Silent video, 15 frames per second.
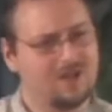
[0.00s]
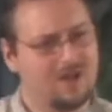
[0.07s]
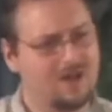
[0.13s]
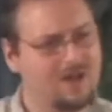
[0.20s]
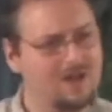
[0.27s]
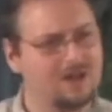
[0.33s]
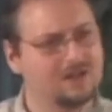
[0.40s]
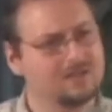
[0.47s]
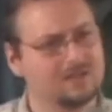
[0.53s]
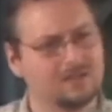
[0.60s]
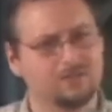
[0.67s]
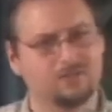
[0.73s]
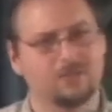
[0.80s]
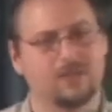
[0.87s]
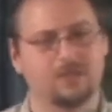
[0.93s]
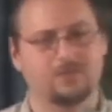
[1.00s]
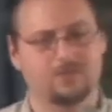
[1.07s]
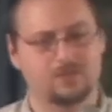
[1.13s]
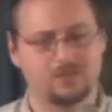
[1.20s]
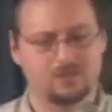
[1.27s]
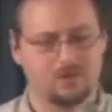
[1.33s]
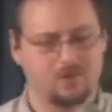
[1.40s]
was hot. It, it
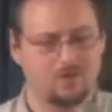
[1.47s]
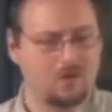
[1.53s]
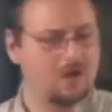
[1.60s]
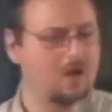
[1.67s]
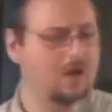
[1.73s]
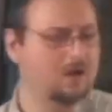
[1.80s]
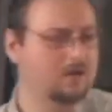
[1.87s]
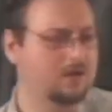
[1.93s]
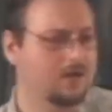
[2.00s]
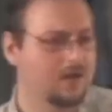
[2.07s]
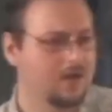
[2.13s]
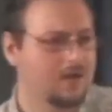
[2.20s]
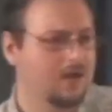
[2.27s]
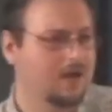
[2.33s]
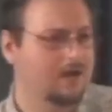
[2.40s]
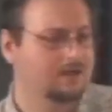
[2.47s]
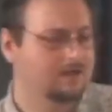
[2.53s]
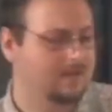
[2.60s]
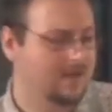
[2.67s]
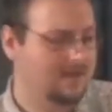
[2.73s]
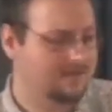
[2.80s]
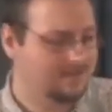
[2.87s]
was so hot.
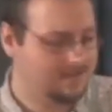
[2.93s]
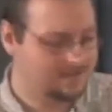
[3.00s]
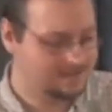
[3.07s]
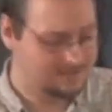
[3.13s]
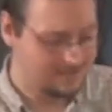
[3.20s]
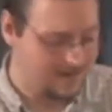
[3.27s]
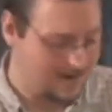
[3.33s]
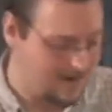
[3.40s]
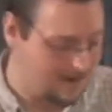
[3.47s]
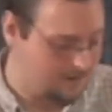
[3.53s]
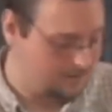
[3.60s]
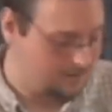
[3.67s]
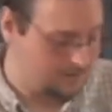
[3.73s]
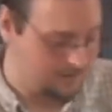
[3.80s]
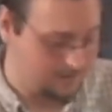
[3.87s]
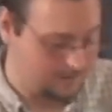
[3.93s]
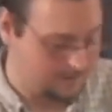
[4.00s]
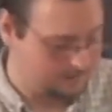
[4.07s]
And at this time,